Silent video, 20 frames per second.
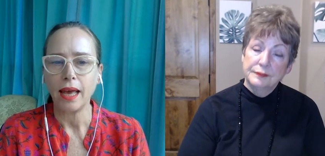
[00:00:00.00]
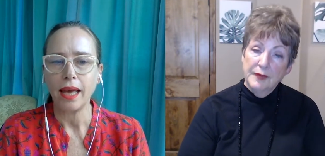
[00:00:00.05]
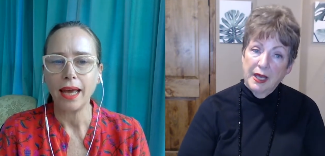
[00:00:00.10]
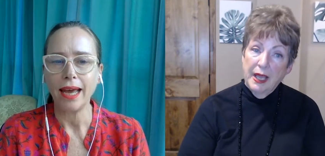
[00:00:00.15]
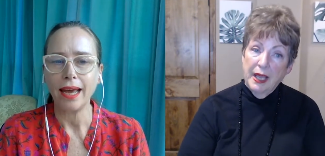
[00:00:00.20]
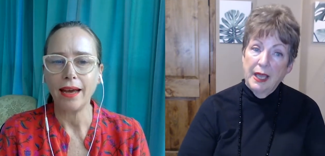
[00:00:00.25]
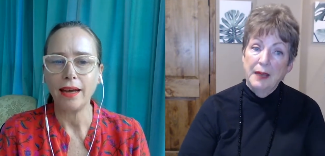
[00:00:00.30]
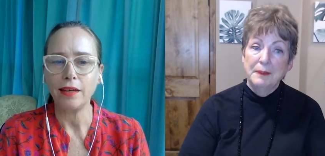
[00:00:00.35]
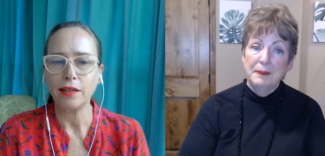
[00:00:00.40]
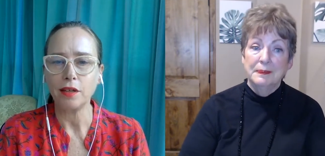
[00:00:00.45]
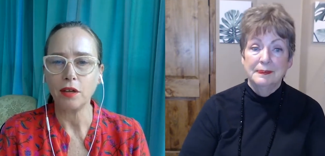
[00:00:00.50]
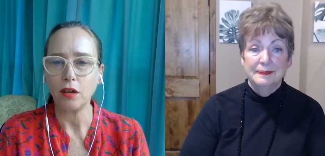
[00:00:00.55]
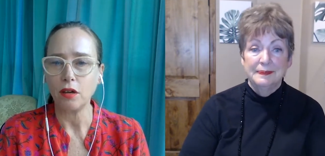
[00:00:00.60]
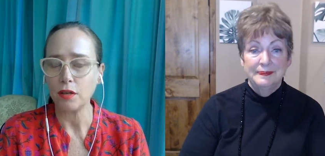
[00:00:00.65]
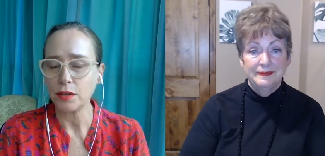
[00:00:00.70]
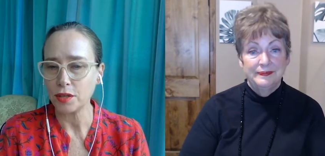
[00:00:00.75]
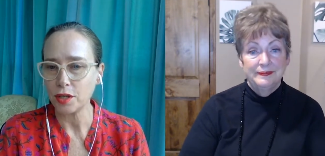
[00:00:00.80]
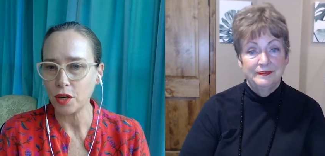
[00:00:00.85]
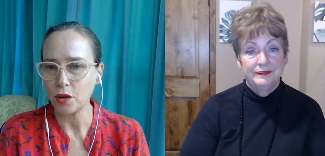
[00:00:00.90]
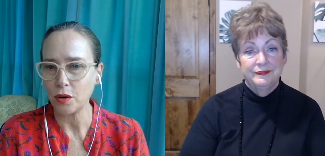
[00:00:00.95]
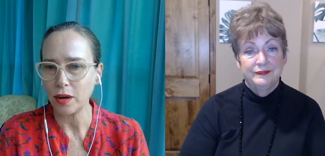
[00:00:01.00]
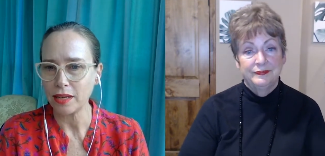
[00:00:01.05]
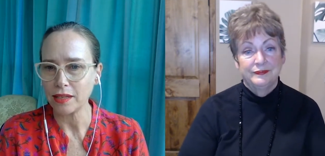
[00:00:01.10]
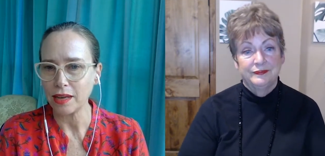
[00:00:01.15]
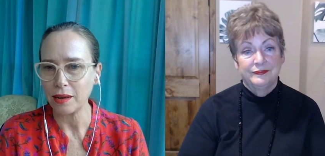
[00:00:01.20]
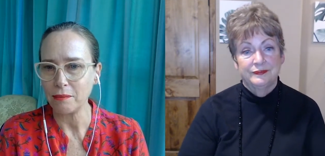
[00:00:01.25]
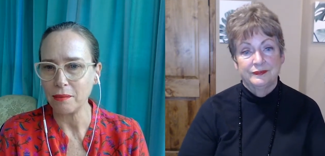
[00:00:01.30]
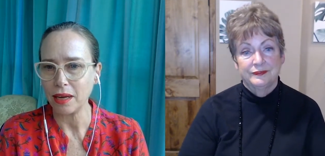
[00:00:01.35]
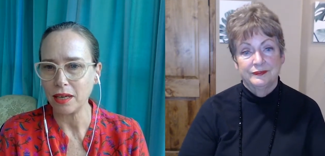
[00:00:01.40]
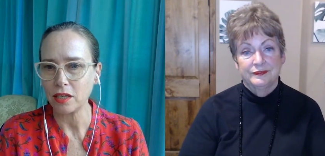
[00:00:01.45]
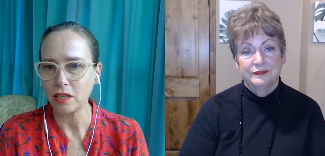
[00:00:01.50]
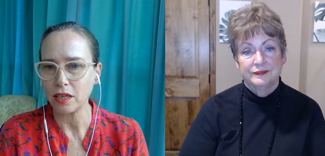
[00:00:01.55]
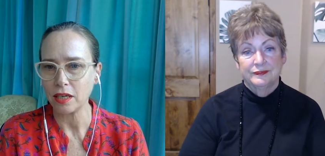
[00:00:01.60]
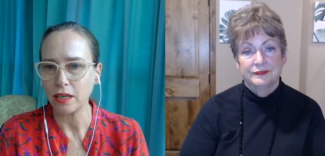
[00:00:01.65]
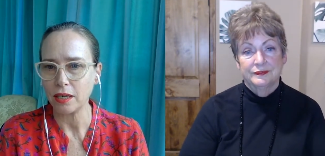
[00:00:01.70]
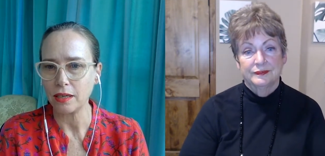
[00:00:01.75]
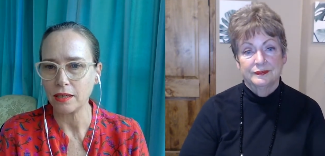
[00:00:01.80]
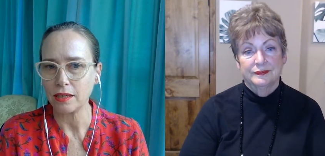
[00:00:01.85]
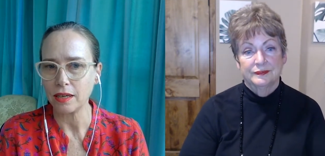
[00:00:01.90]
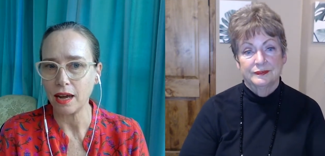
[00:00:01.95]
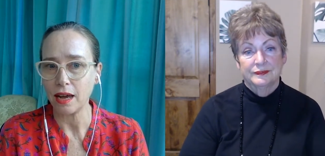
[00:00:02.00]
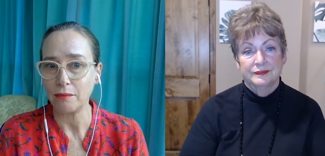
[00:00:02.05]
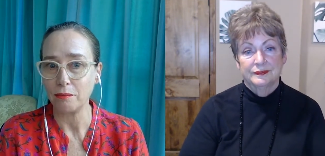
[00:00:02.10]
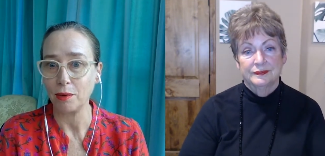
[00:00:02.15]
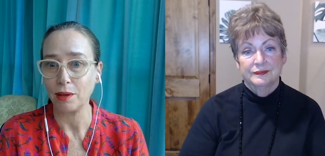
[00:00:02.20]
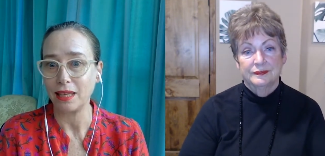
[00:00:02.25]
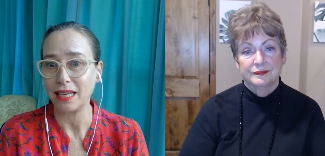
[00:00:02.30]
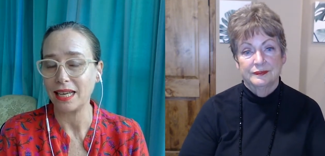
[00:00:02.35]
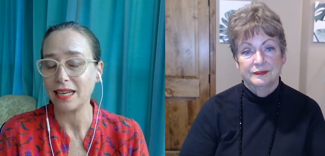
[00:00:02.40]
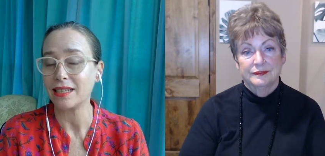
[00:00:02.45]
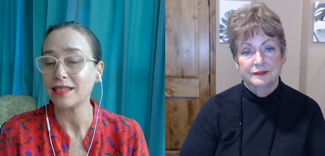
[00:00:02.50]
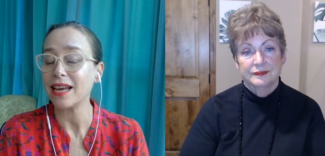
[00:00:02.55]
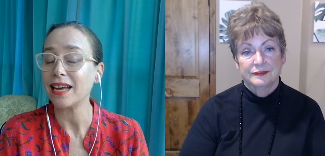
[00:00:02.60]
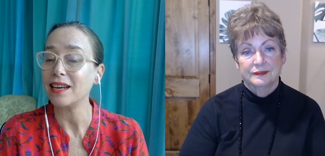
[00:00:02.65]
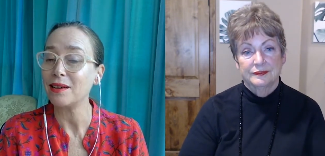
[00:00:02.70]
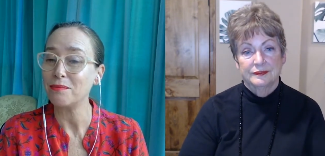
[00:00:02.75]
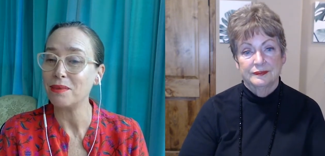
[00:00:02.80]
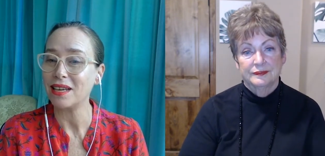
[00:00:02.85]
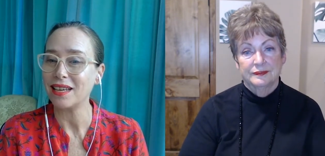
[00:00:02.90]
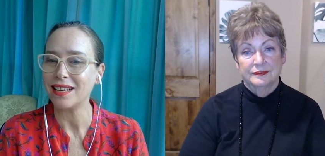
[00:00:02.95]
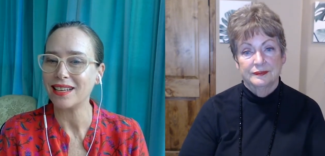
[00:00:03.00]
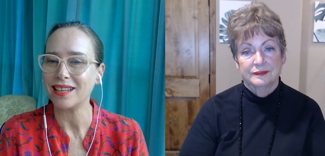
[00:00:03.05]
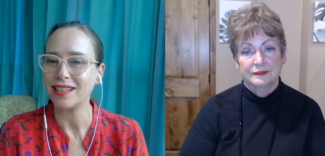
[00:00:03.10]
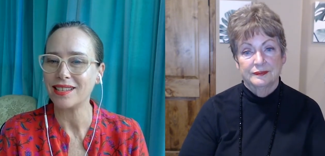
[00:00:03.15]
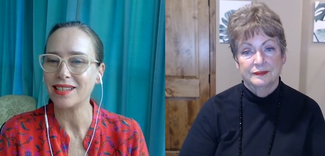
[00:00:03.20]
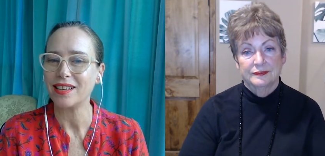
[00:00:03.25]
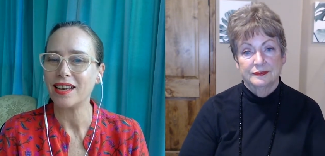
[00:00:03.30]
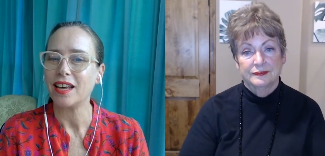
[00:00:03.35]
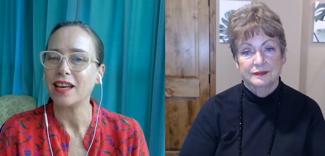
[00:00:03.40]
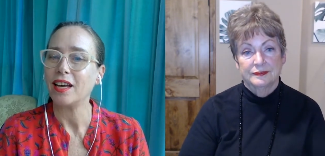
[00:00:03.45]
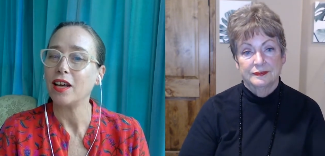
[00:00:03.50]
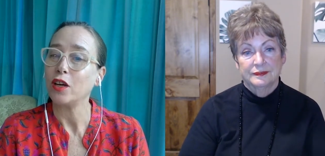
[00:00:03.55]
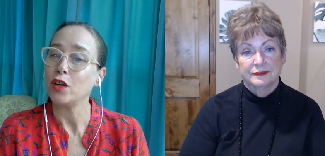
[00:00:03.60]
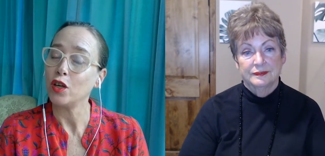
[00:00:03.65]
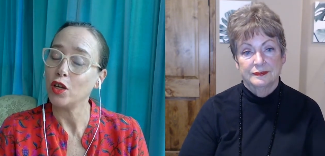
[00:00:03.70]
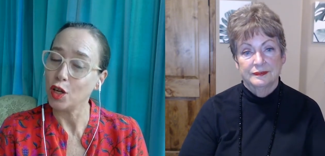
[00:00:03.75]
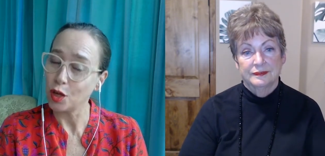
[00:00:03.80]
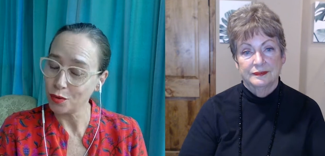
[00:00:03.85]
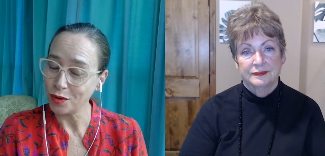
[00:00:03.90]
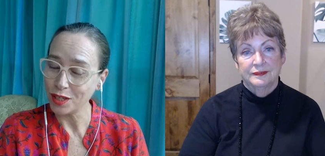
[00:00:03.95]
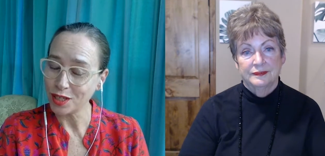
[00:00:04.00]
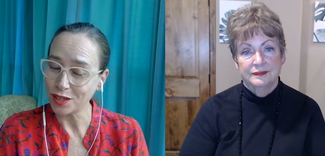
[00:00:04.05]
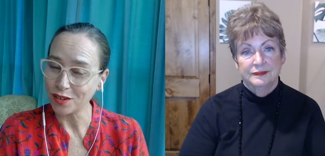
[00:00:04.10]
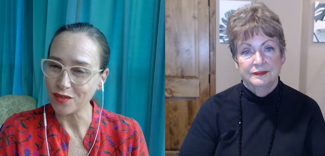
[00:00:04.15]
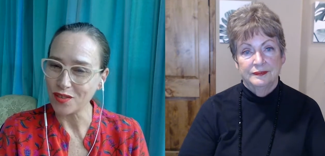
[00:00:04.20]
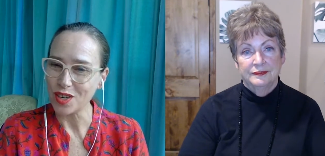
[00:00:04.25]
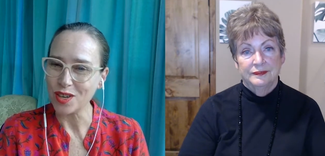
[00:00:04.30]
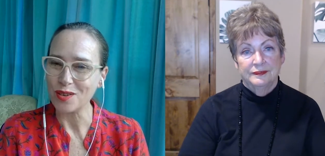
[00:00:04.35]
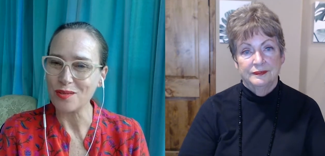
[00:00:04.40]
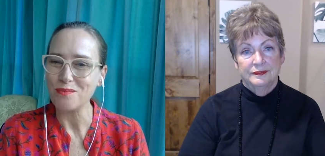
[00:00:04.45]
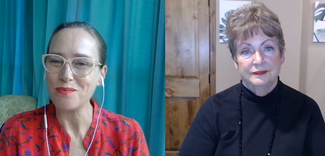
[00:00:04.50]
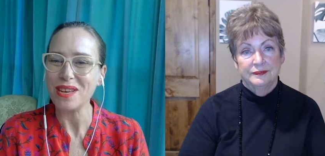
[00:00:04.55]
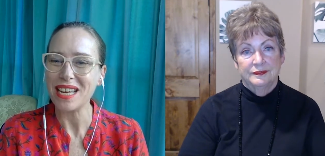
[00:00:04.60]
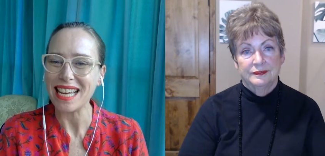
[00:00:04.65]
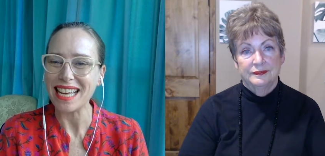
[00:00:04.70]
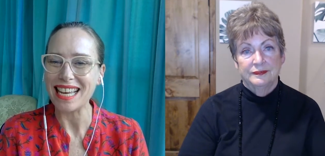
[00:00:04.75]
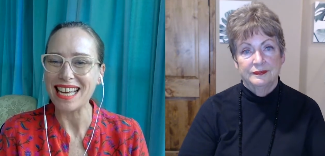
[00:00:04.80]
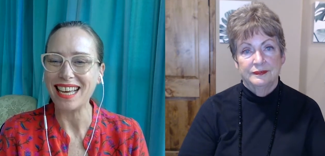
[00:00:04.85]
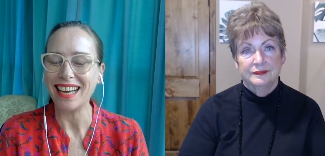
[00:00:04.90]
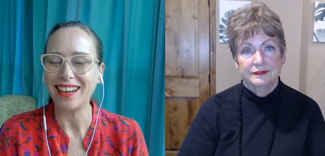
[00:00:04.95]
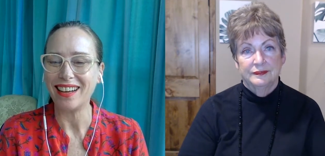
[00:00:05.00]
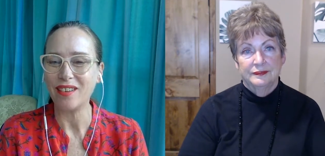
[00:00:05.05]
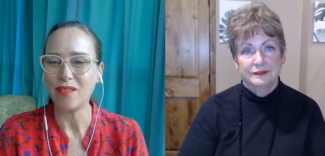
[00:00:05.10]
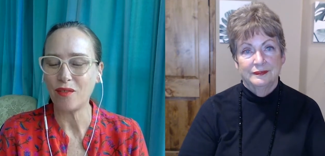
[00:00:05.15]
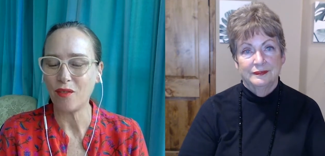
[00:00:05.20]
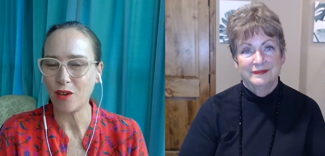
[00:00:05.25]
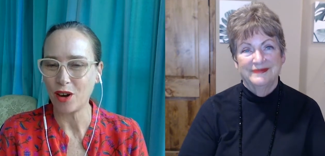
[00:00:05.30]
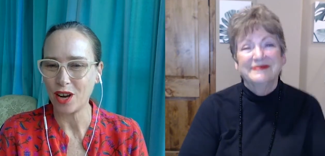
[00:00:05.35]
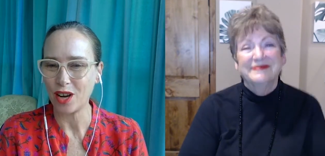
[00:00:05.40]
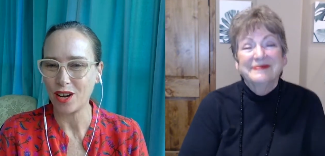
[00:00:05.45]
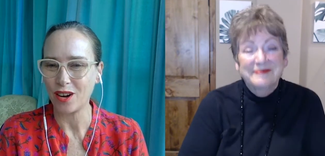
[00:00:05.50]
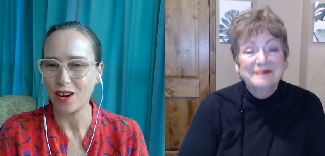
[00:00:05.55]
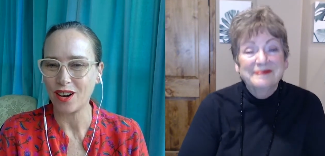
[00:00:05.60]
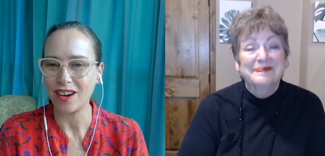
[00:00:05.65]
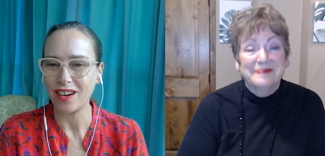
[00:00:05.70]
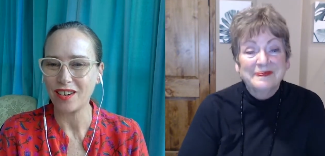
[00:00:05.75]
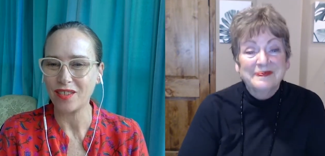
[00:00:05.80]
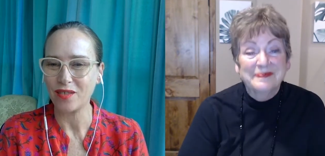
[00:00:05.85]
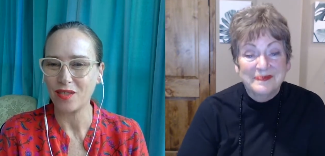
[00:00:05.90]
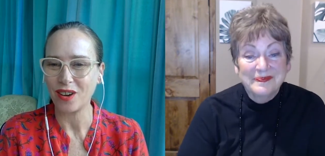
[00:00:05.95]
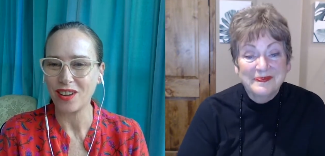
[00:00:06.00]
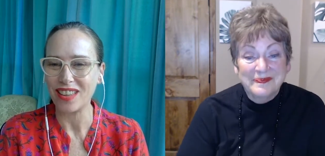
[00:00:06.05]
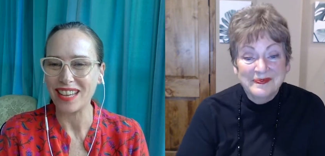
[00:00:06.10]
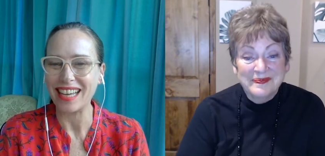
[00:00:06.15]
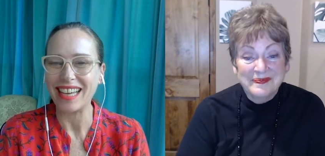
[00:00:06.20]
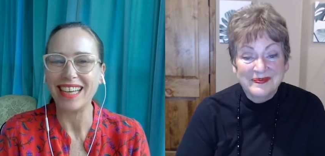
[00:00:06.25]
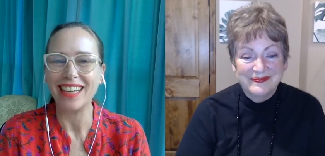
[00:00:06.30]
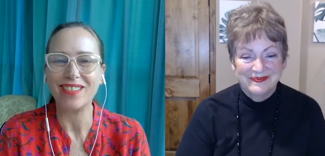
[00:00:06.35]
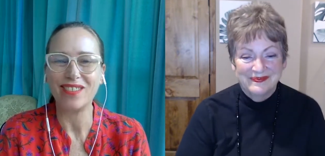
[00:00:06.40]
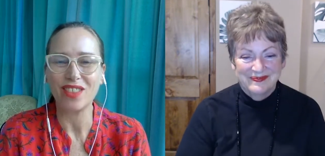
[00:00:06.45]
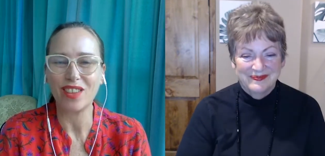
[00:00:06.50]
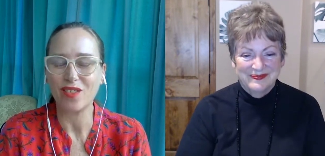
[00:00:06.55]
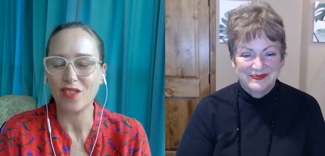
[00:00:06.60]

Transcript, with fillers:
Speaker 1: And also, as I mentioned, I'm really excited because you interviewed me uh, for your for the, uh,